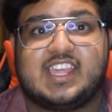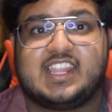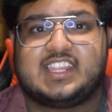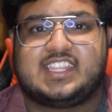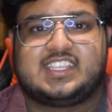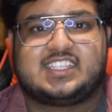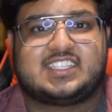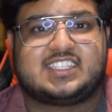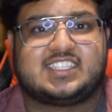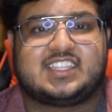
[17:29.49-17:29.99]

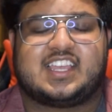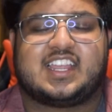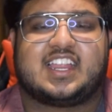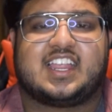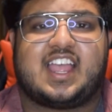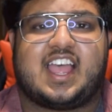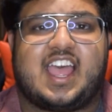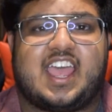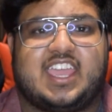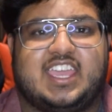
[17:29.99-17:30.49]
This is the
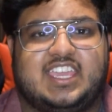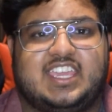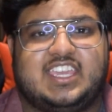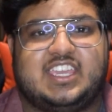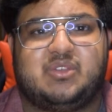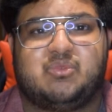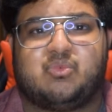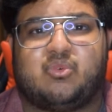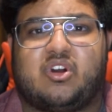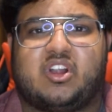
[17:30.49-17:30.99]
guy
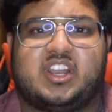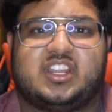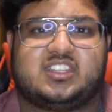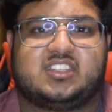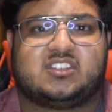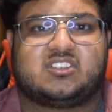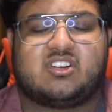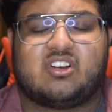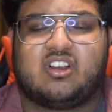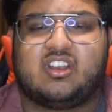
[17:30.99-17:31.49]
he wanted to
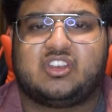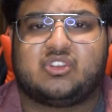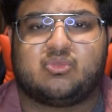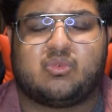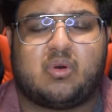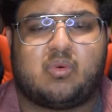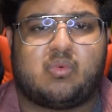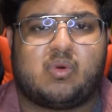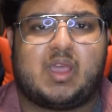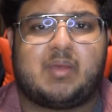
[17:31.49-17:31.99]
turn into
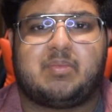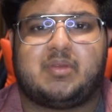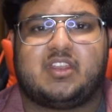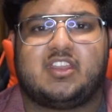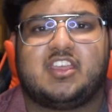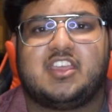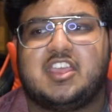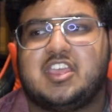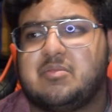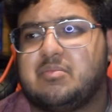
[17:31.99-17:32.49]
a weapon
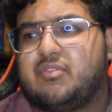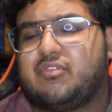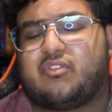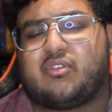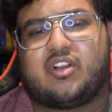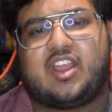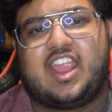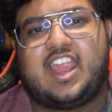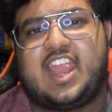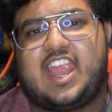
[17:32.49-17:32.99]

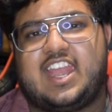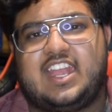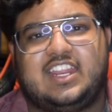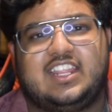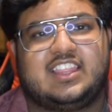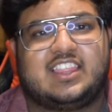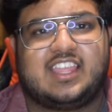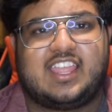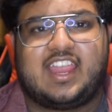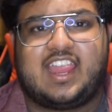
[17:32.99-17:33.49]
before
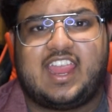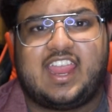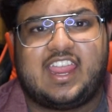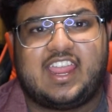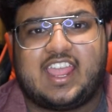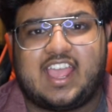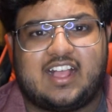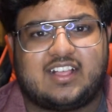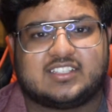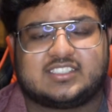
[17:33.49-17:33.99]

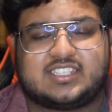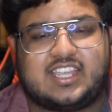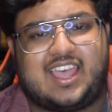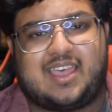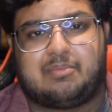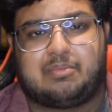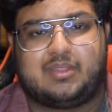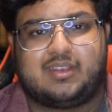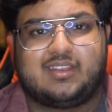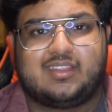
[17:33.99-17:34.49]
anything else
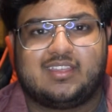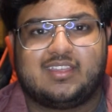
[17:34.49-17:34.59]
happened.